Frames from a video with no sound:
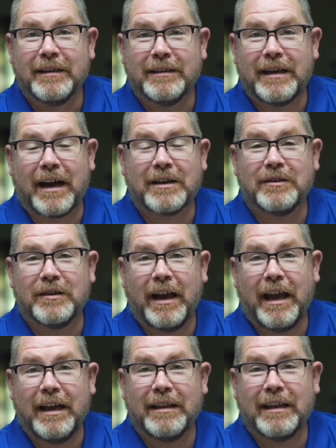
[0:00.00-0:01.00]
doctor
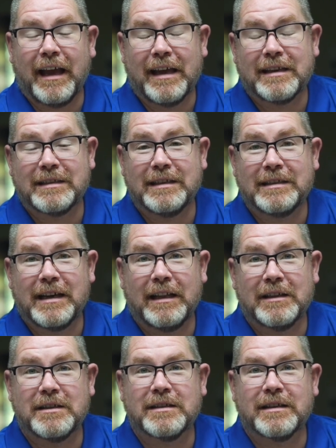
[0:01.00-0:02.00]
and the
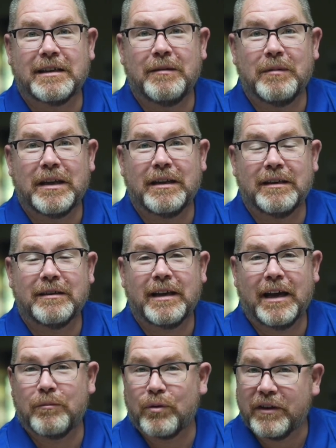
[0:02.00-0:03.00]
anesthesiologist to come in and
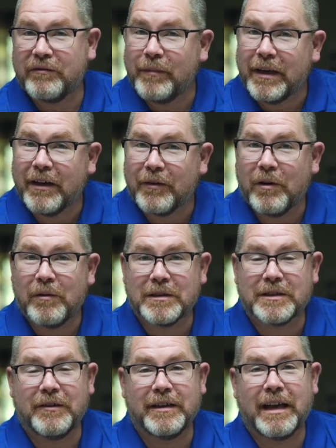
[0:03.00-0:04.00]
kind of brief me on what
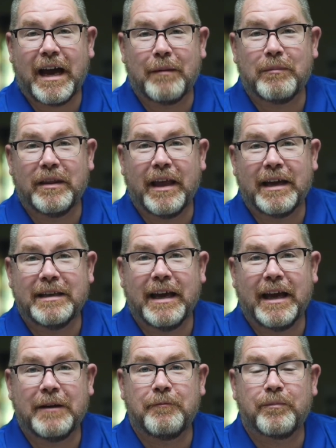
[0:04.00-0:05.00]
was going to happen that
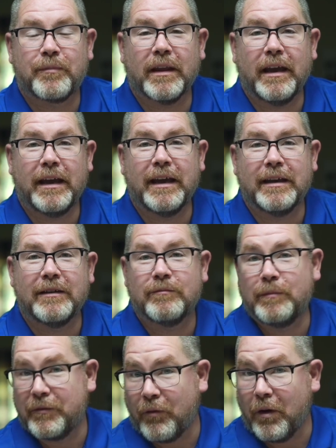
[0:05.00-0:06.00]
day. And
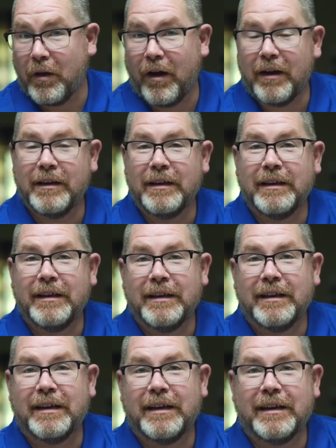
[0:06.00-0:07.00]
before long,
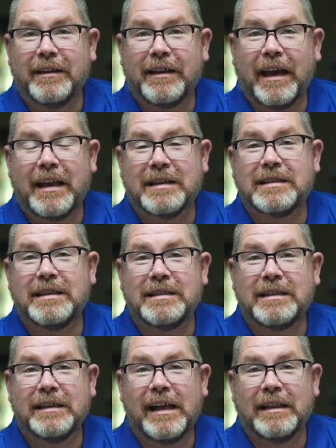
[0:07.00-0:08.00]
the
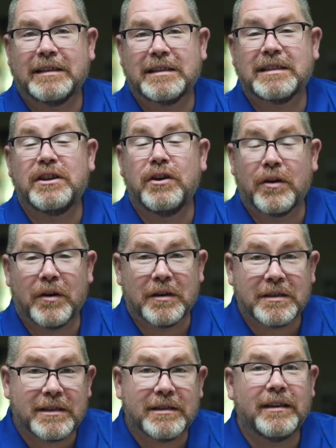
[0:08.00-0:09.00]
anesthesiologist
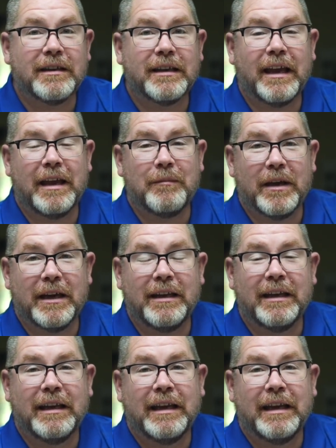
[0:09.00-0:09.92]
nurse came in,